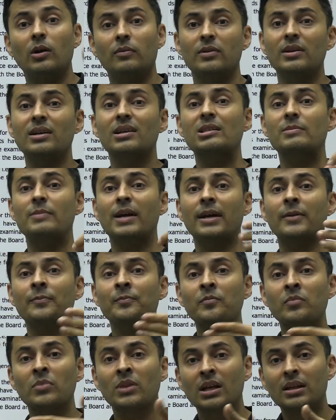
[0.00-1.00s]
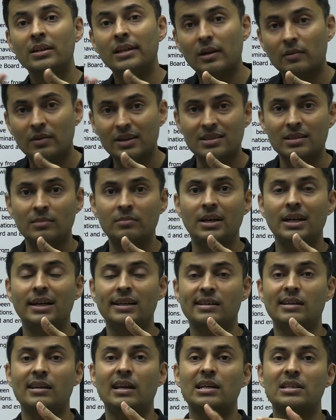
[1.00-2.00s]
of years back, there were some
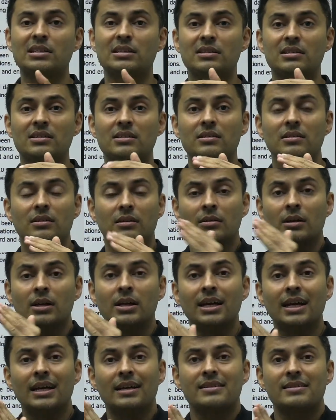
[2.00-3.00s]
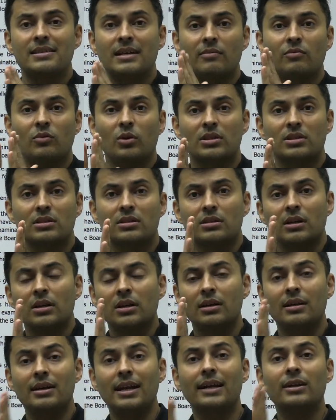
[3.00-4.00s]
date clashes. The exam was
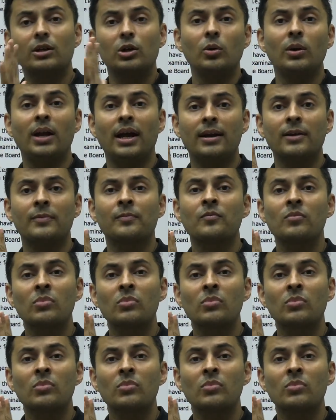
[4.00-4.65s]
neck to neck.